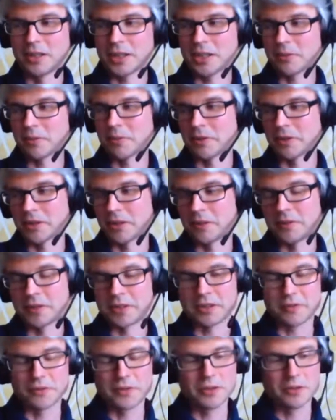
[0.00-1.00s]
I guess with the COVID
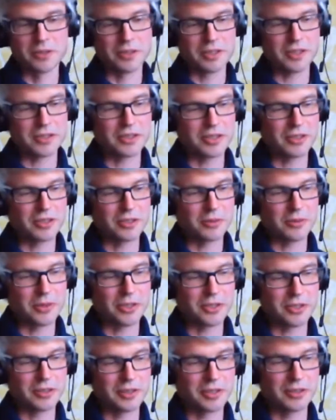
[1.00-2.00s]
stuff, you could actually
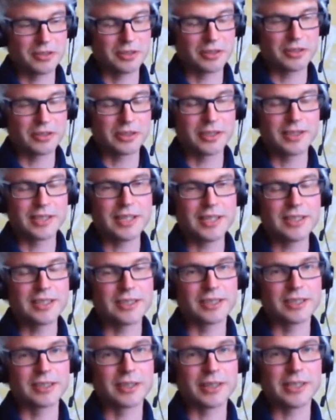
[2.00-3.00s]
question the underlying
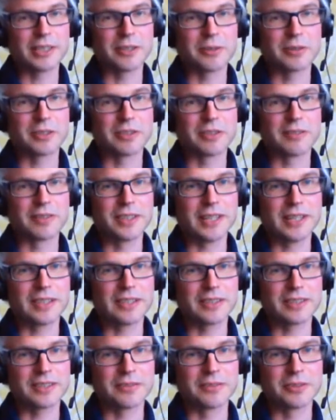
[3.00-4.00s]
data, the accuracy of that,
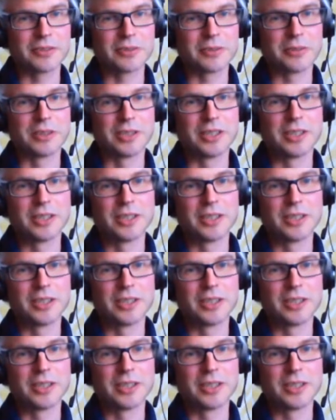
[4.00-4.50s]
if you're,